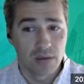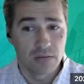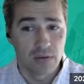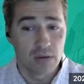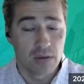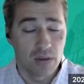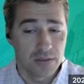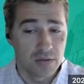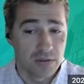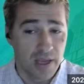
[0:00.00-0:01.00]
our
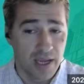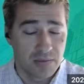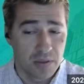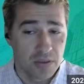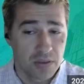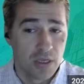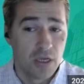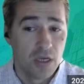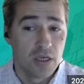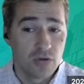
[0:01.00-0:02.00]
clients and taxpayers
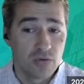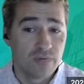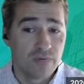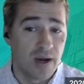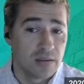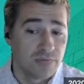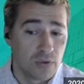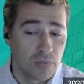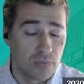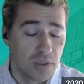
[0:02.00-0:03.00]
to file this
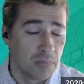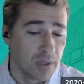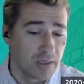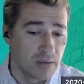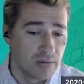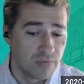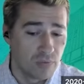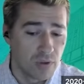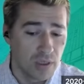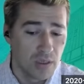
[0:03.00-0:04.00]
form with a blank
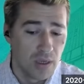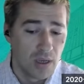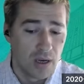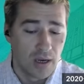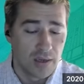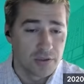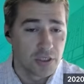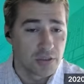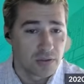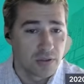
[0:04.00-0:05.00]
1040,
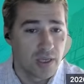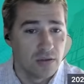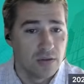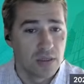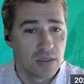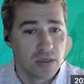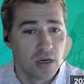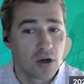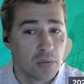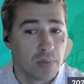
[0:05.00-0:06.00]
just so that you can
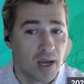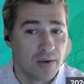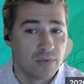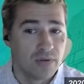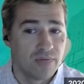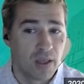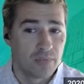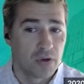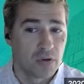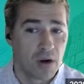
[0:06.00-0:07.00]
comply with the
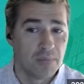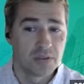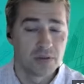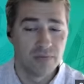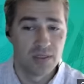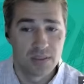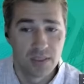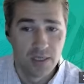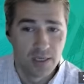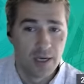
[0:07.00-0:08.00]
filing requirements of this.
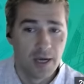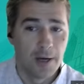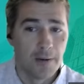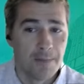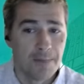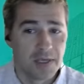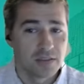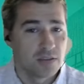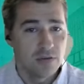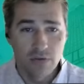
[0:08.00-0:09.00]

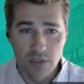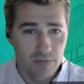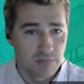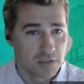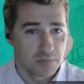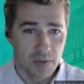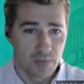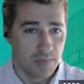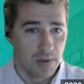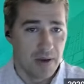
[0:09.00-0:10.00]
As you can
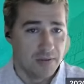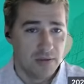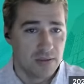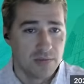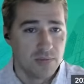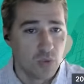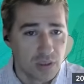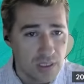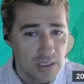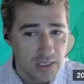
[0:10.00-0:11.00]
speak about this in
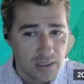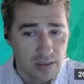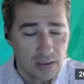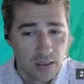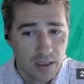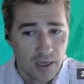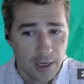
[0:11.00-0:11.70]
more detail,